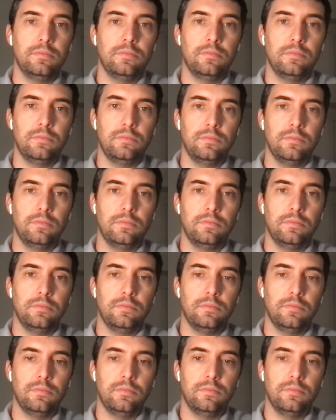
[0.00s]

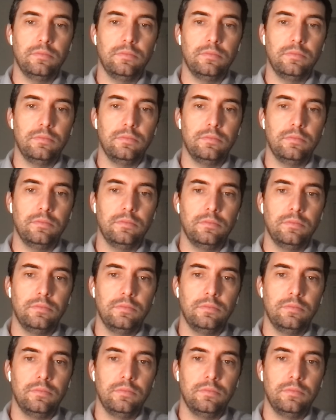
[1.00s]

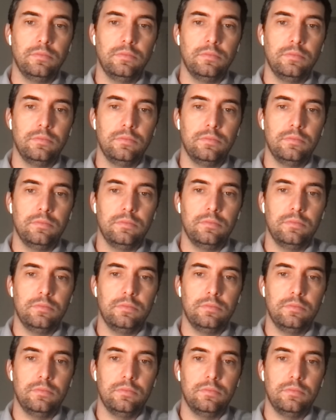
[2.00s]

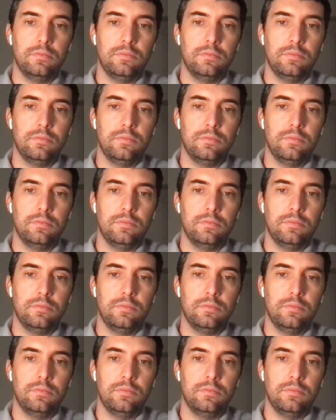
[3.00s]
(silent)